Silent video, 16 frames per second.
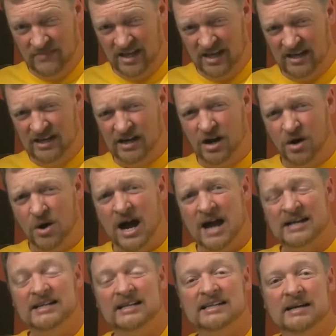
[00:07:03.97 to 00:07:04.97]
I
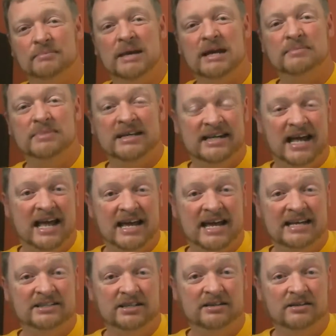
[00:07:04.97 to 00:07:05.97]
could get maybe an
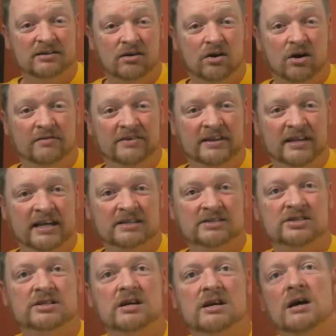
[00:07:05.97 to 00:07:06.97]
8 off of
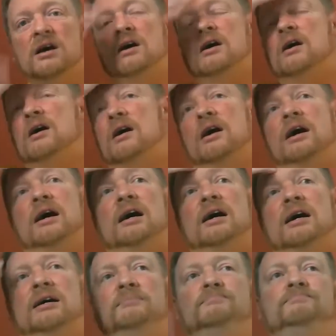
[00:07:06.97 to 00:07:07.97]
this.
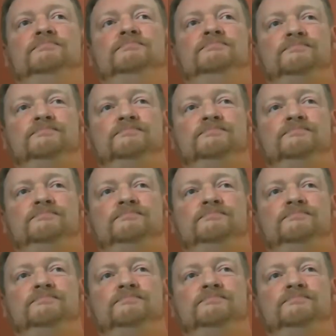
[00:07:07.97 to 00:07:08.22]
But